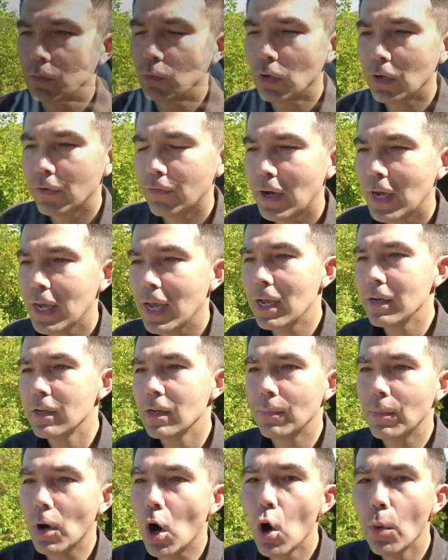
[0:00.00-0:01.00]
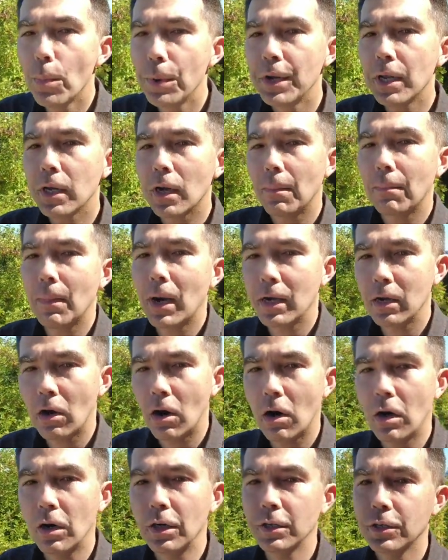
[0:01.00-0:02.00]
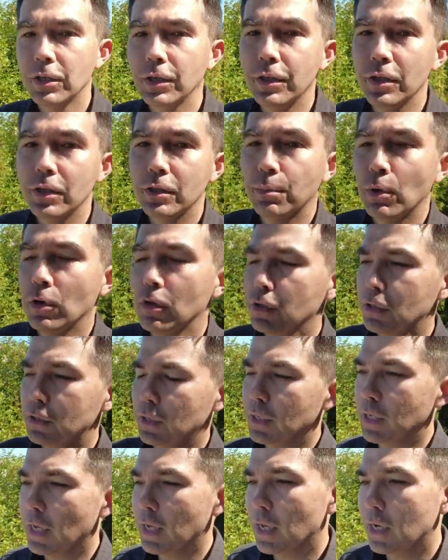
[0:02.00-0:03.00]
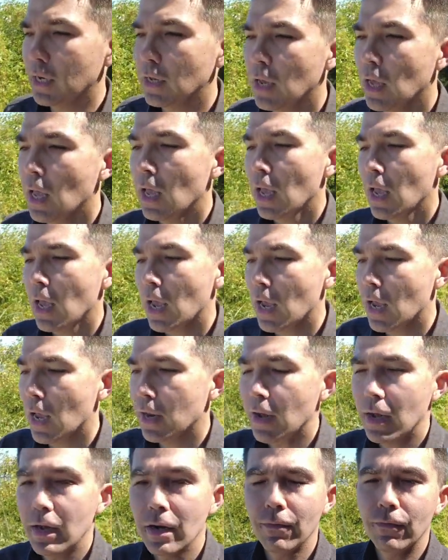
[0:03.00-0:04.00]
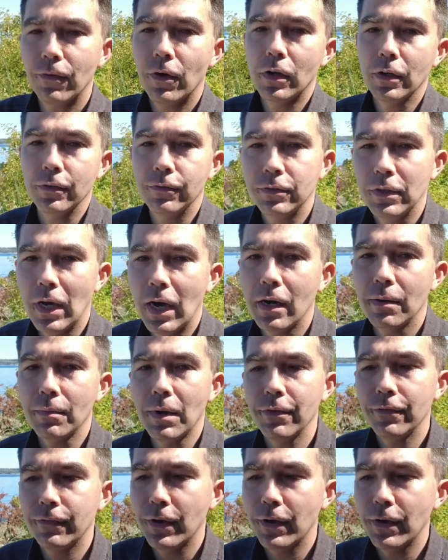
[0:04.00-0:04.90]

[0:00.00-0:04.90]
What if I end up opening up my heart to this person again and I end up falling flat on my